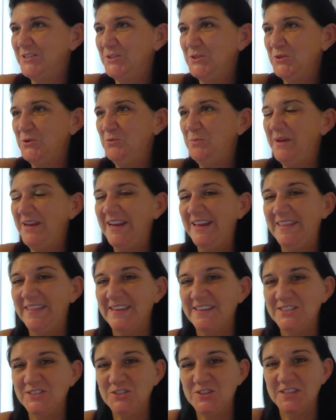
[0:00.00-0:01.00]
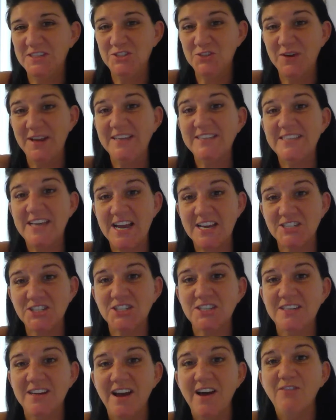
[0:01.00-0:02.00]
meaning the
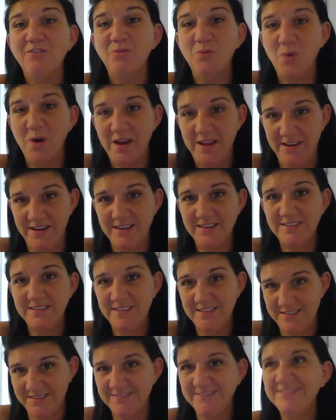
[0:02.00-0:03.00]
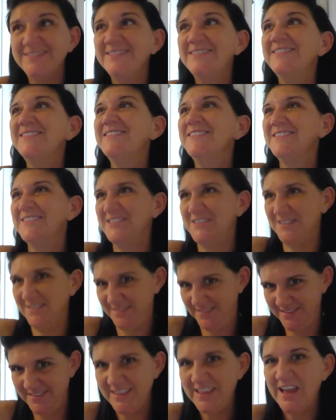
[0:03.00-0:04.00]
transaction of one,
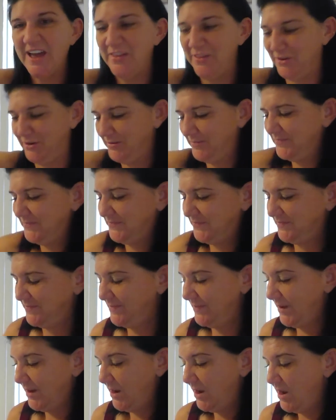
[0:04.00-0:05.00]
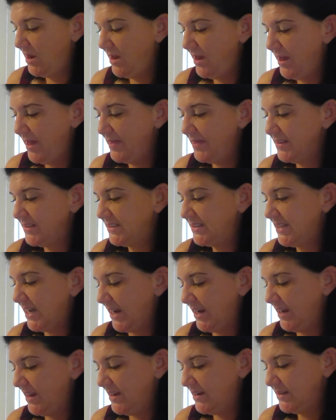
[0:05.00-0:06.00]
the other. The
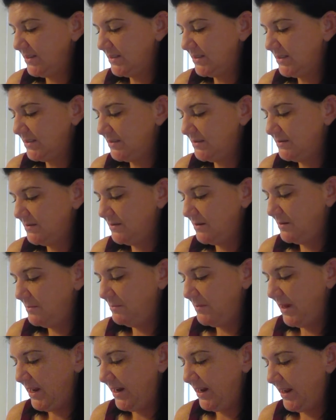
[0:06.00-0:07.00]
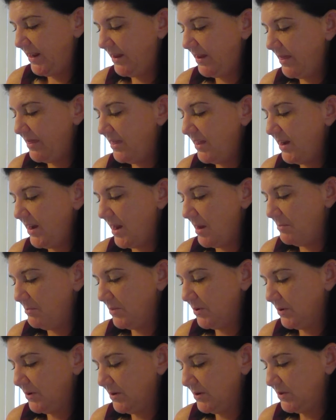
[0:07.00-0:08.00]
second, meaning the
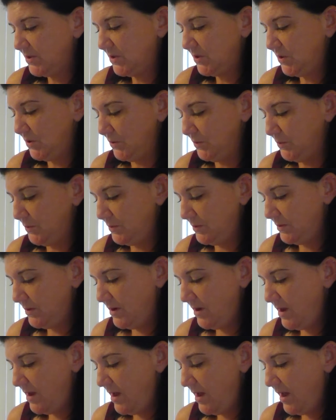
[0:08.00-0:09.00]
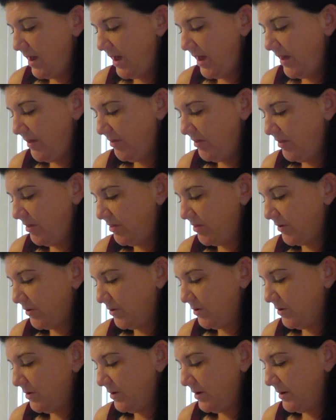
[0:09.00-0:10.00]
number 2. And the
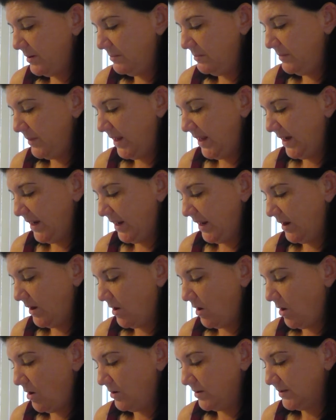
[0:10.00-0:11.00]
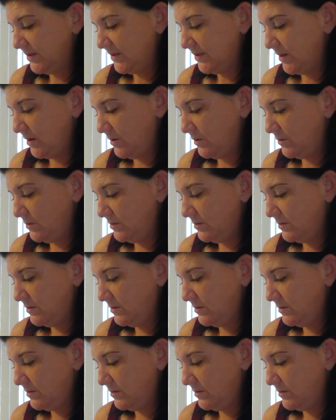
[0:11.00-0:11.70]
third, meaning also.